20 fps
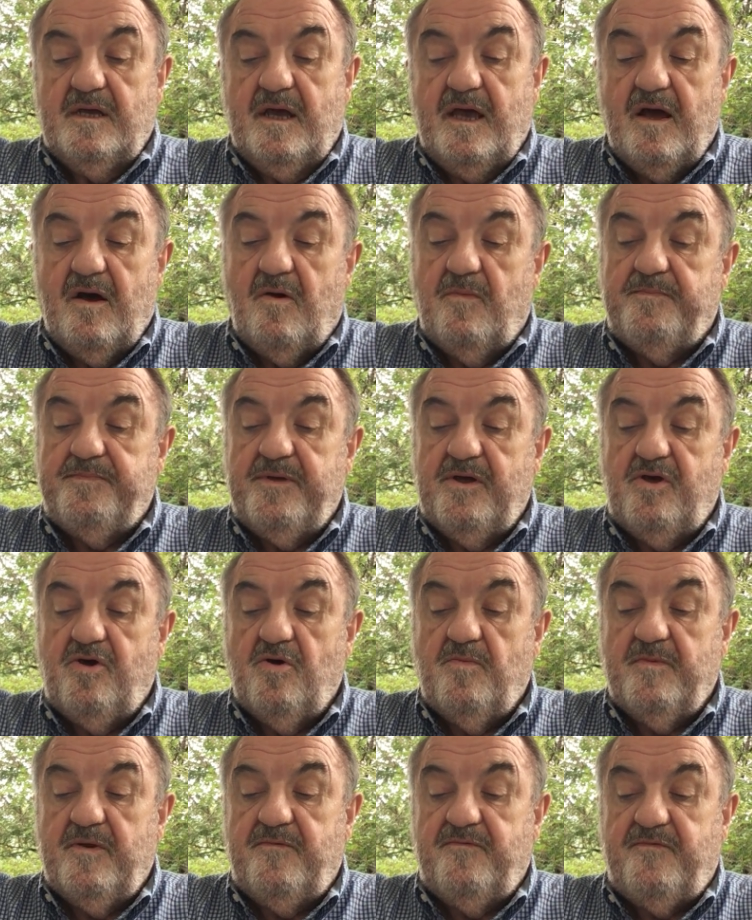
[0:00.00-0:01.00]
Help the
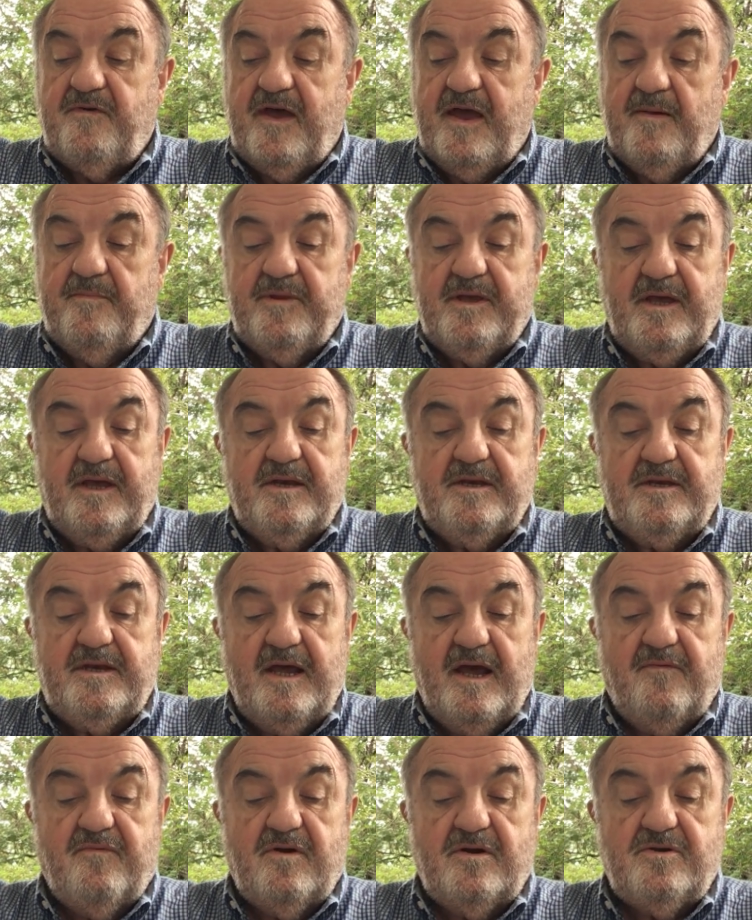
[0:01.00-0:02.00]
human family
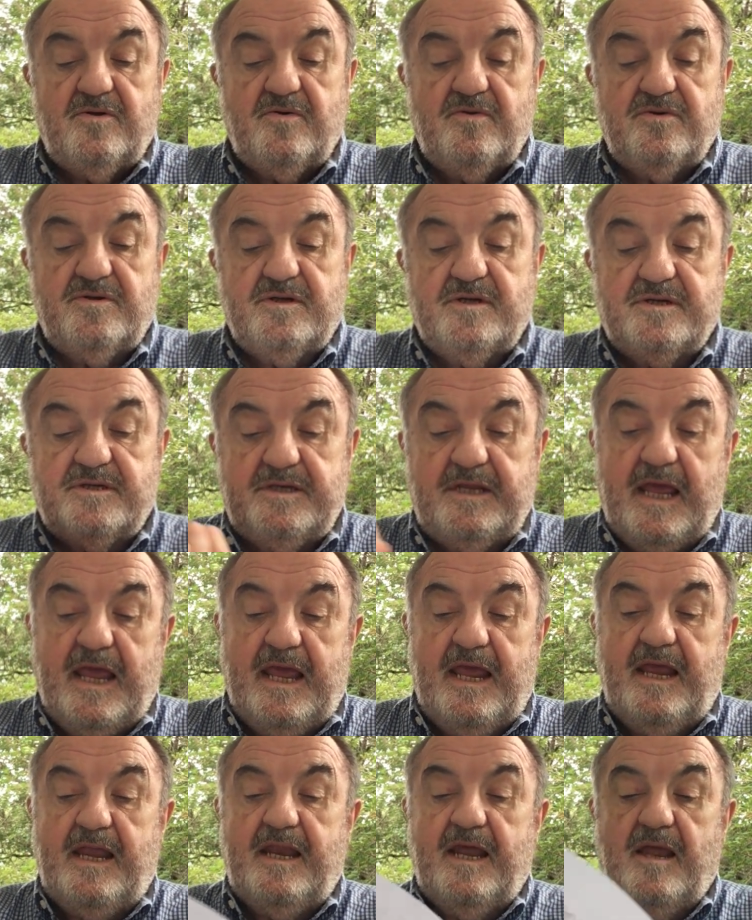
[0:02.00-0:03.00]
endeavor to
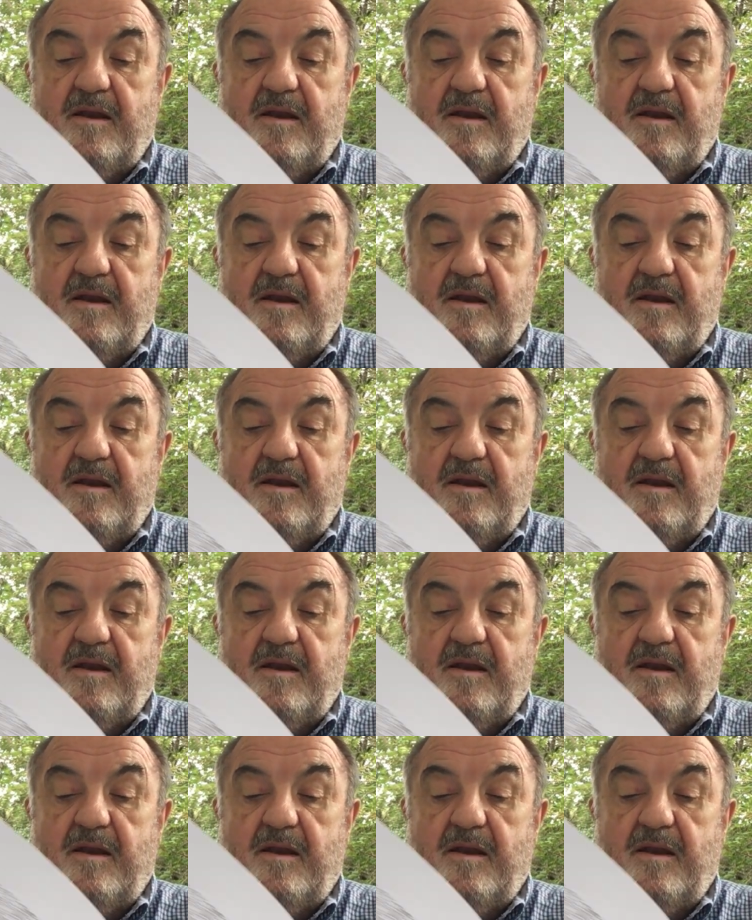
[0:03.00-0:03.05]
sustain